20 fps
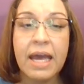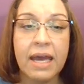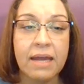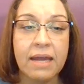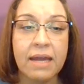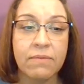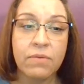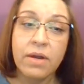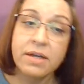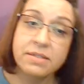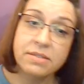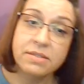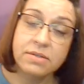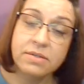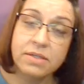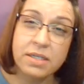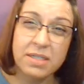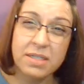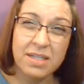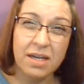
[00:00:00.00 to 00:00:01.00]
And we're also
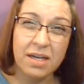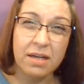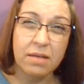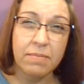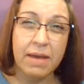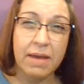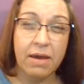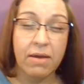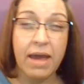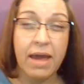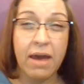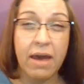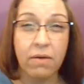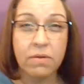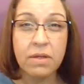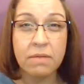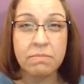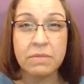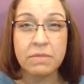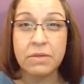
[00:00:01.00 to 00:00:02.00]
going to talk about how
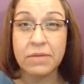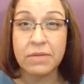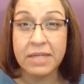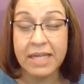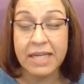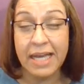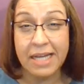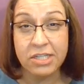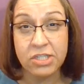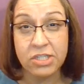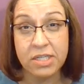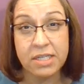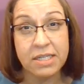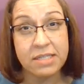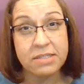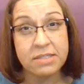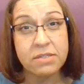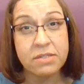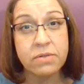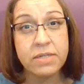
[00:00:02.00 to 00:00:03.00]
communication
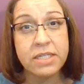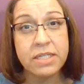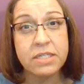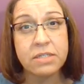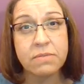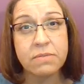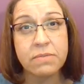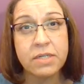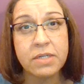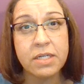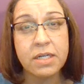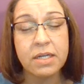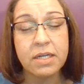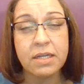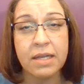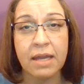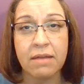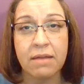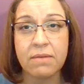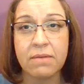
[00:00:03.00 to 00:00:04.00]
is going to work
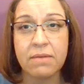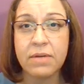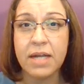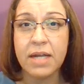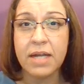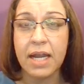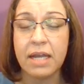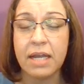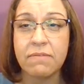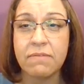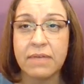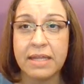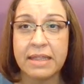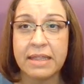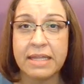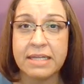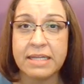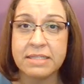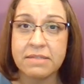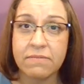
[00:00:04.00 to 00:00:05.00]
now that we're kind of
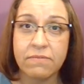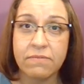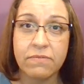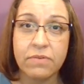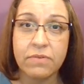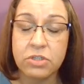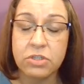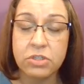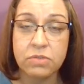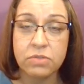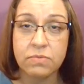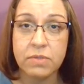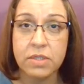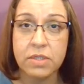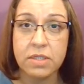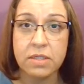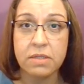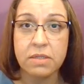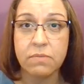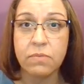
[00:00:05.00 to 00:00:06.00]
in this
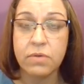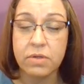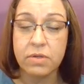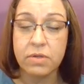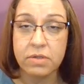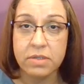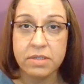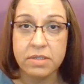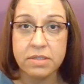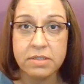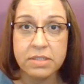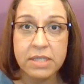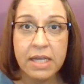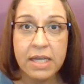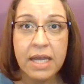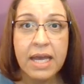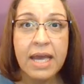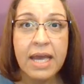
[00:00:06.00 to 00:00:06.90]
virtual world.